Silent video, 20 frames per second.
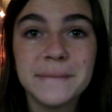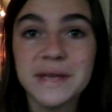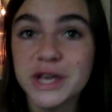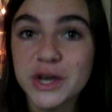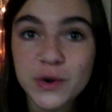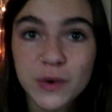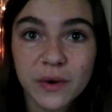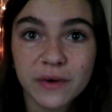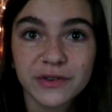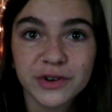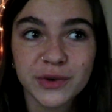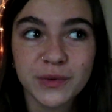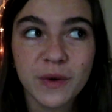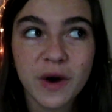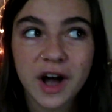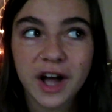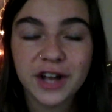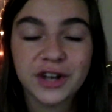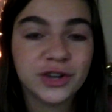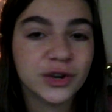be whoever you
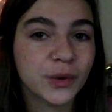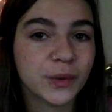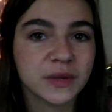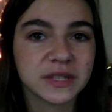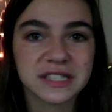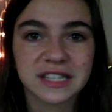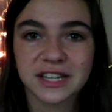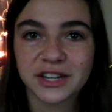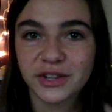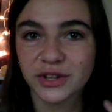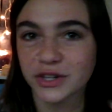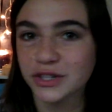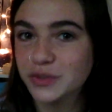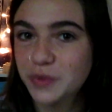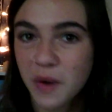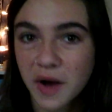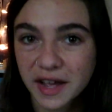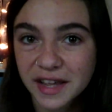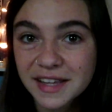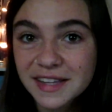want, and no one's gonna look
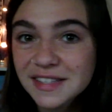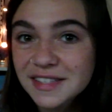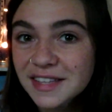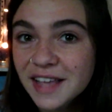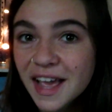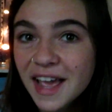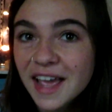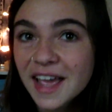twice.